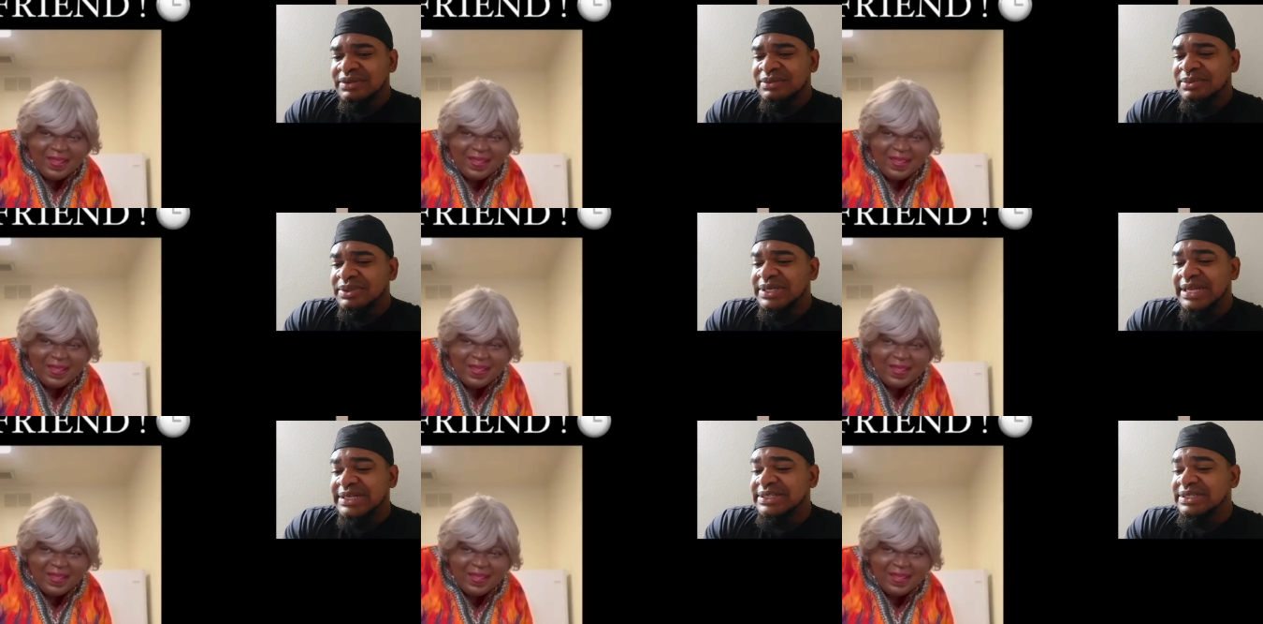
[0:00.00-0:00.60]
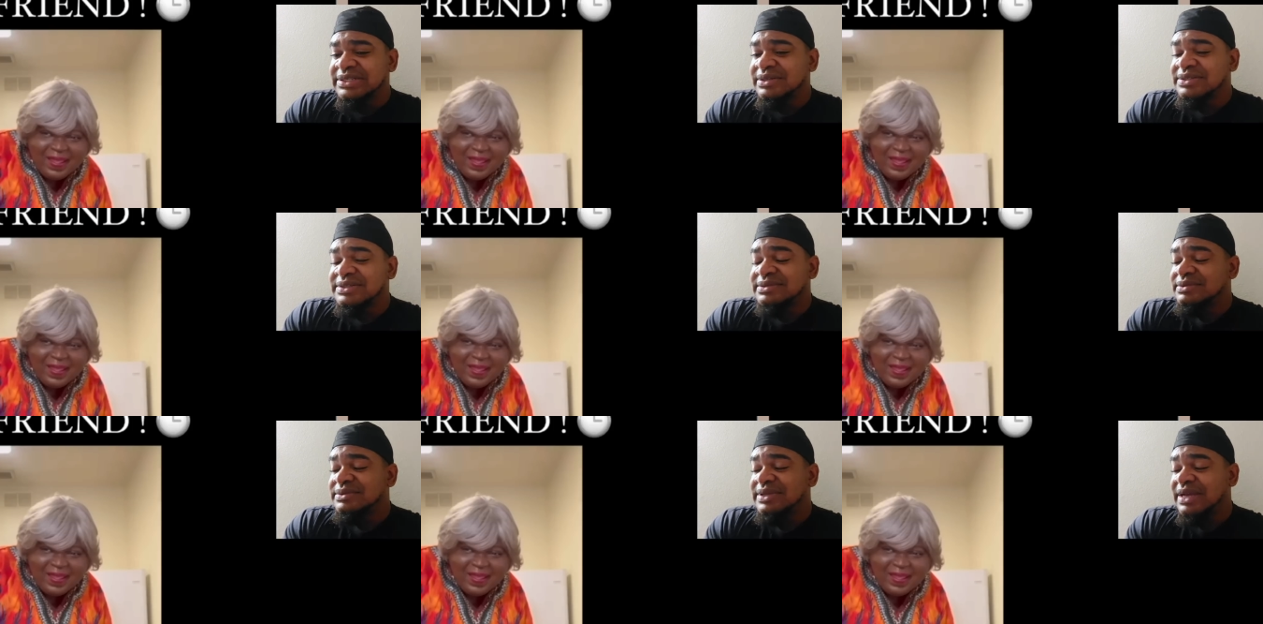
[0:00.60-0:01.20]
Speaker 1: But that thing
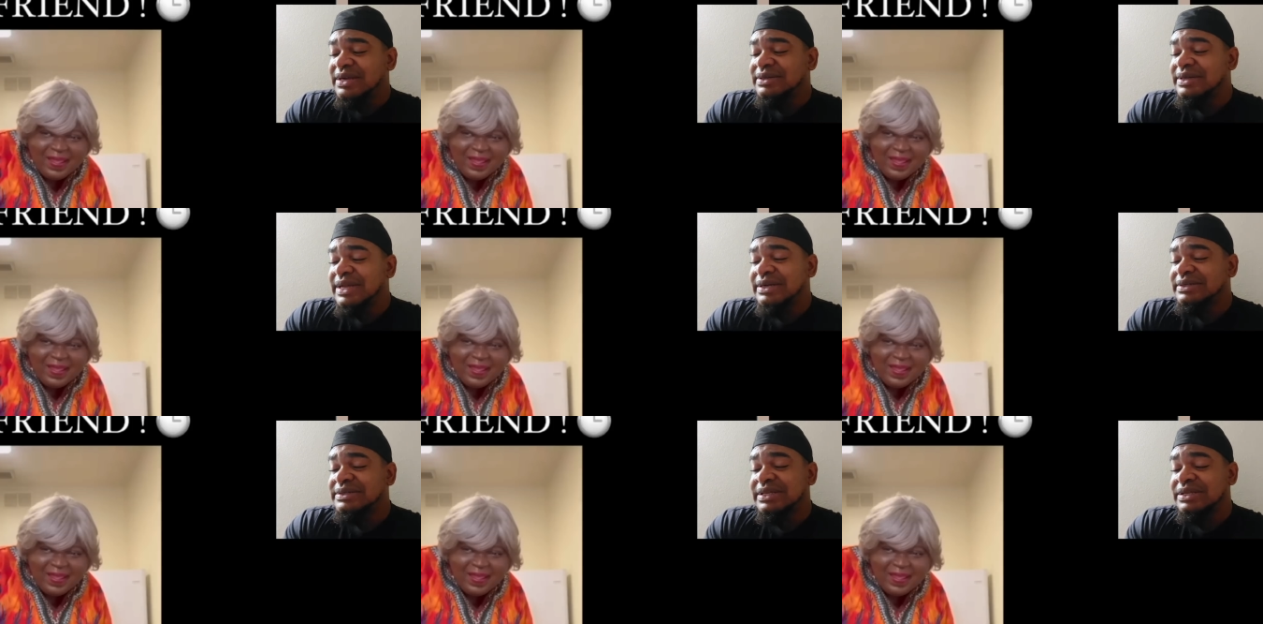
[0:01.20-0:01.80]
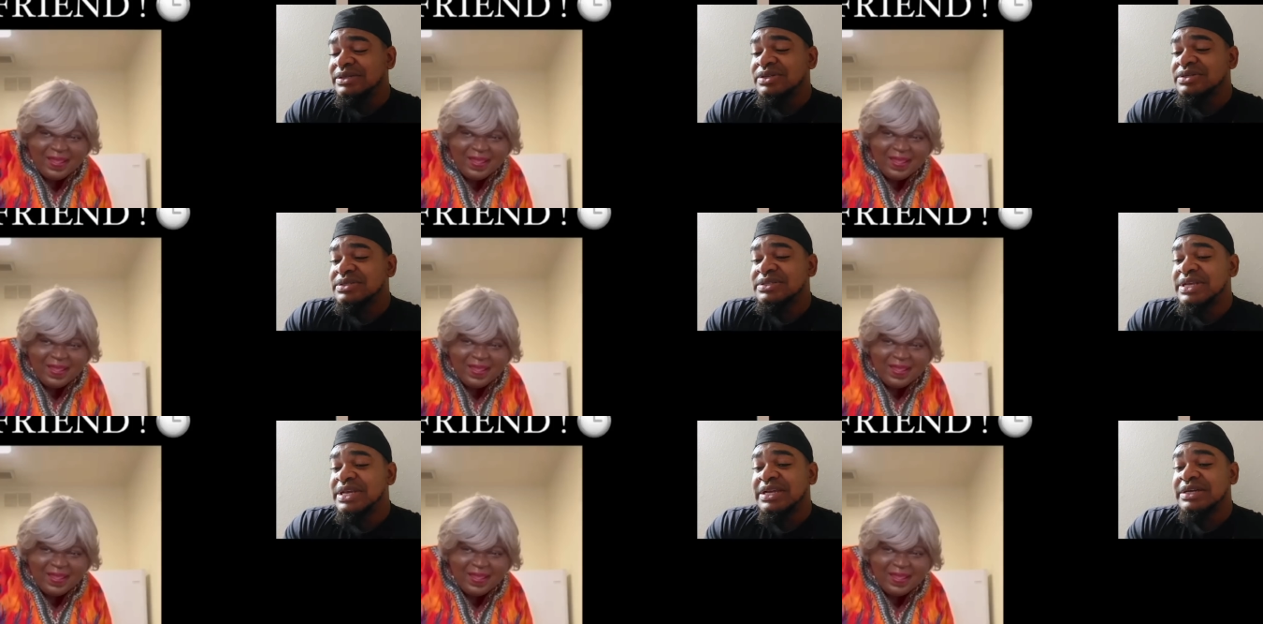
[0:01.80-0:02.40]
does that that thing
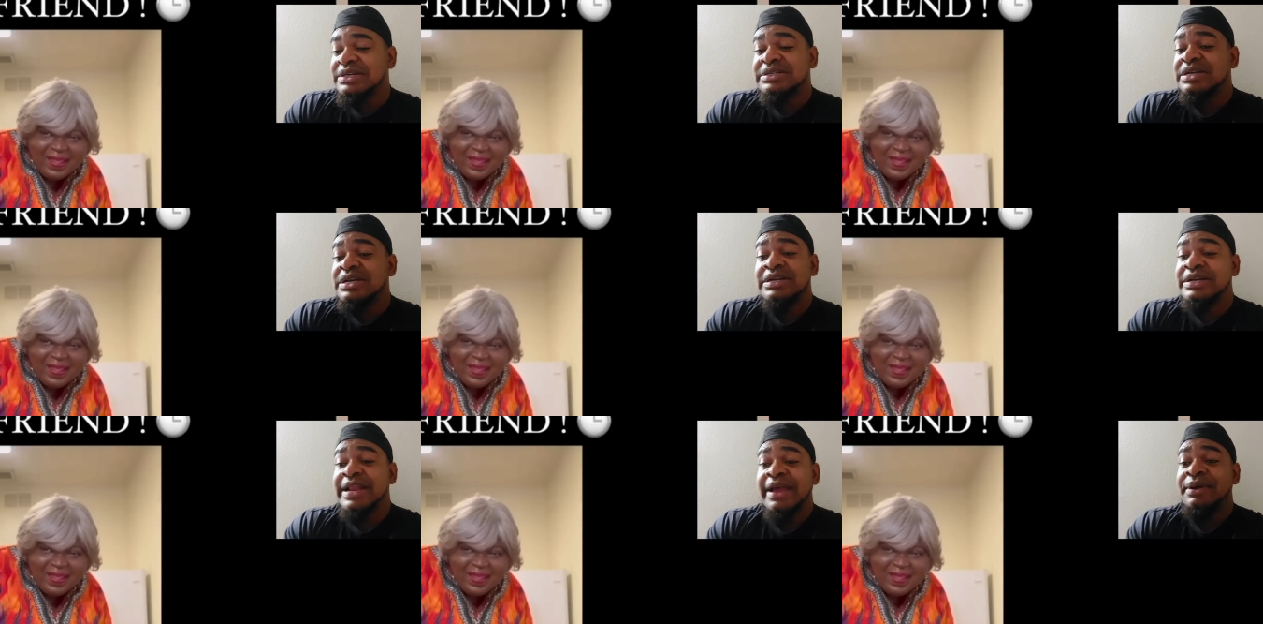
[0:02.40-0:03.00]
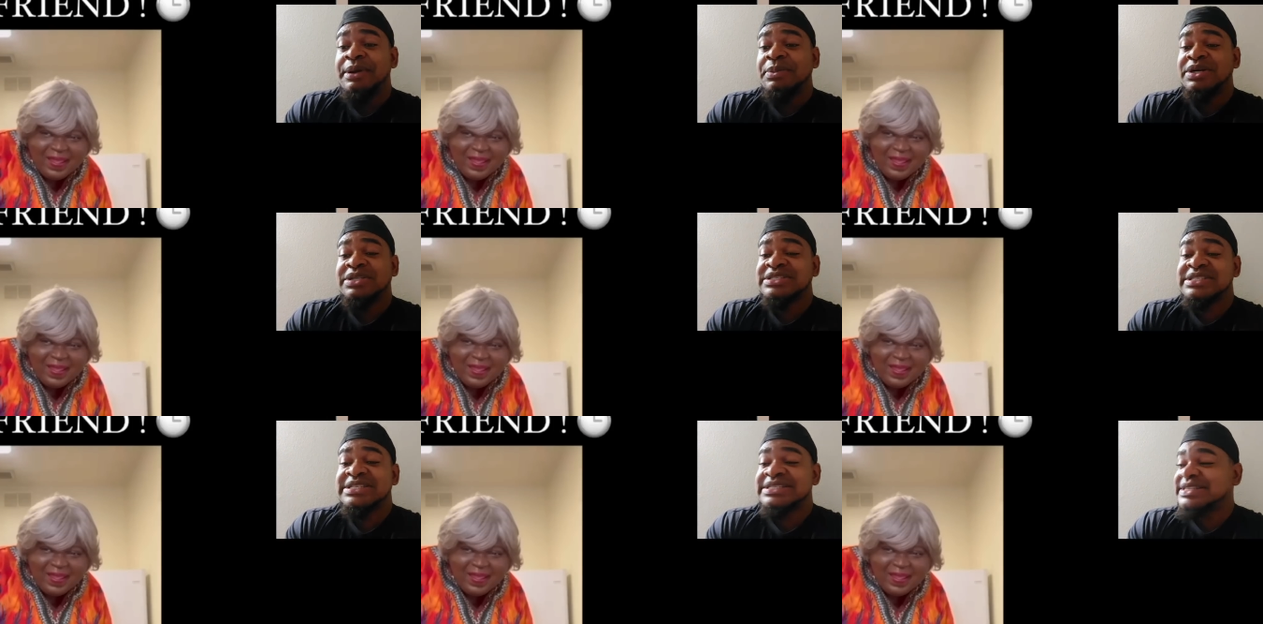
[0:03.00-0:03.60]
does take a turn there,
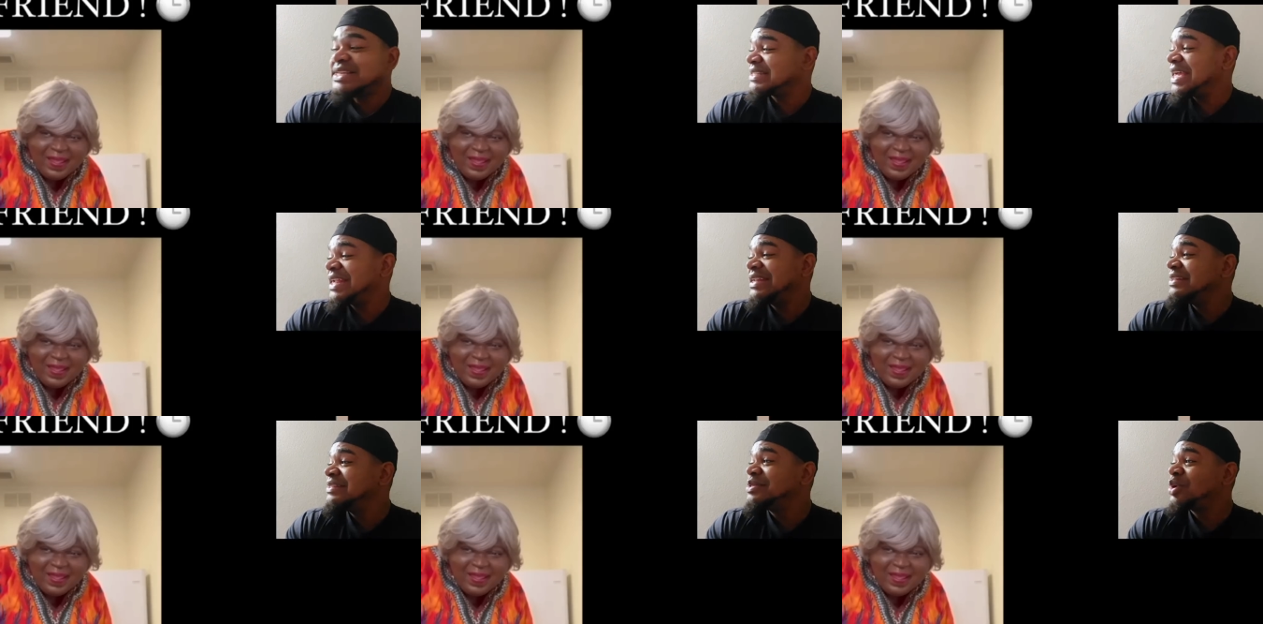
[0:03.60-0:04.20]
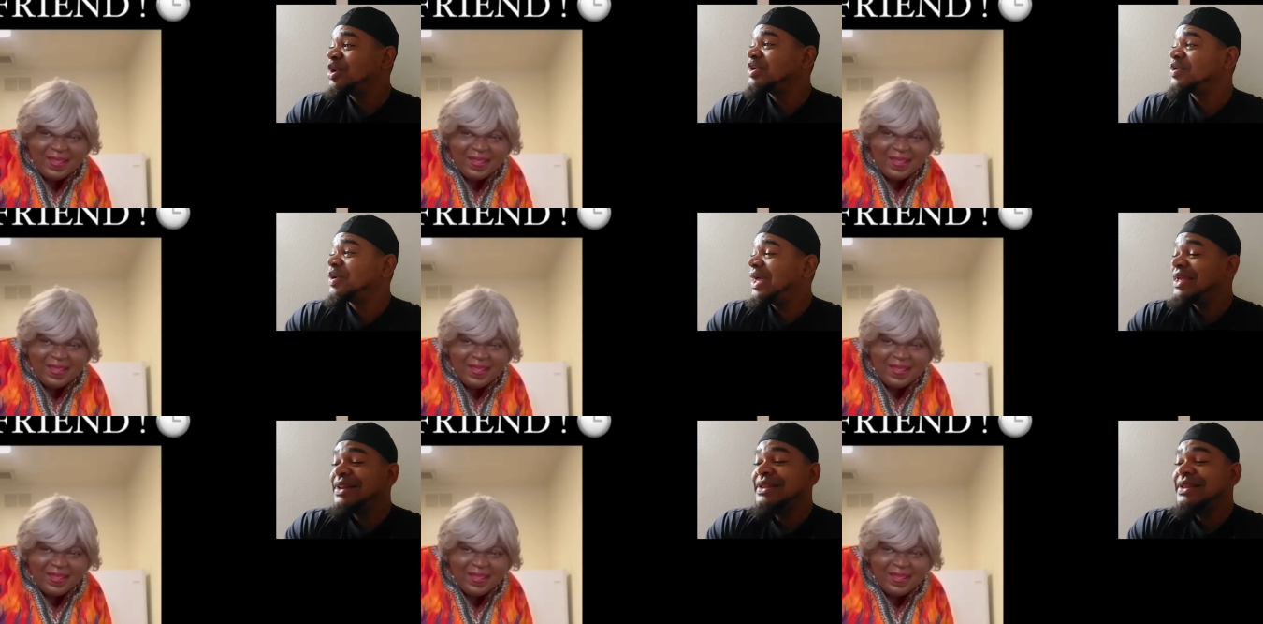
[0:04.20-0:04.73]
brothers and sisters. I didn't thought it, I